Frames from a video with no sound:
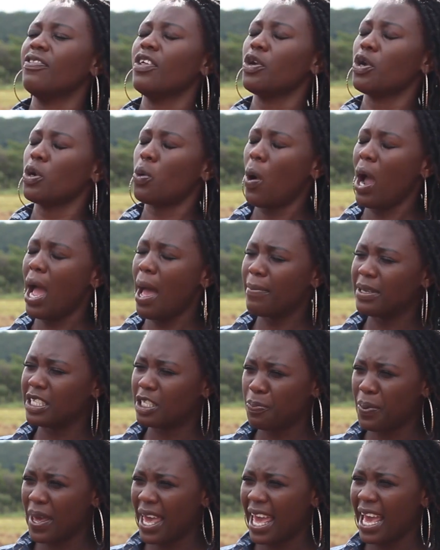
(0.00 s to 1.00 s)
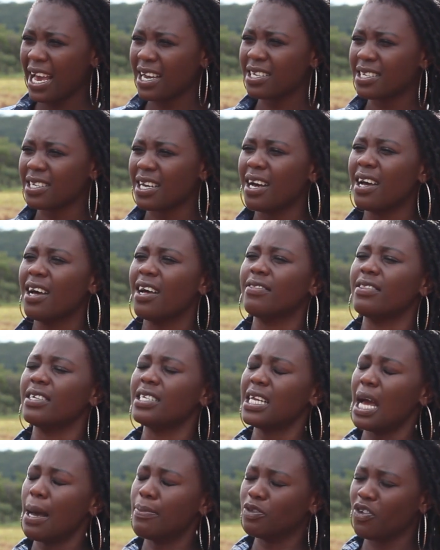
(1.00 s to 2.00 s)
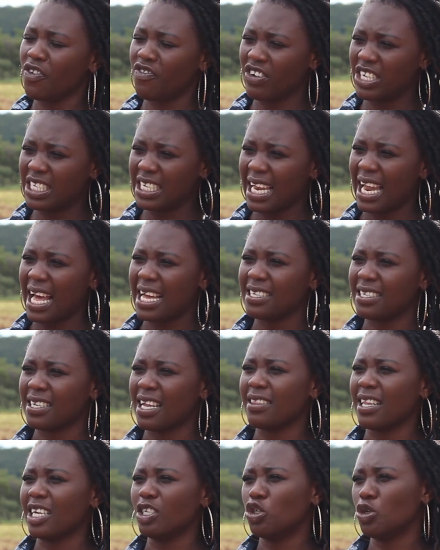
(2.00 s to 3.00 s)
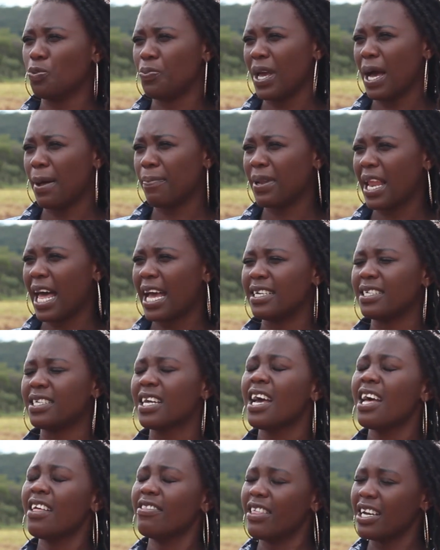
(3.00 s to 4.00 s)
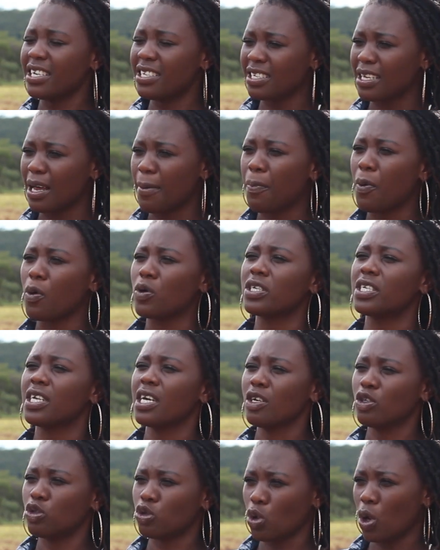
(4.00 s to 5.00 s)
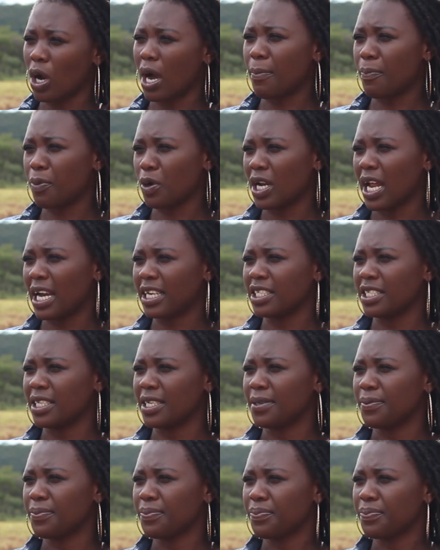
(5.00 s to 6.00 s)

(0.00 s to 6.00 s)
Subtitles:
the requirements per hectare, the types of fertilizer that should be applied that support sorghum production?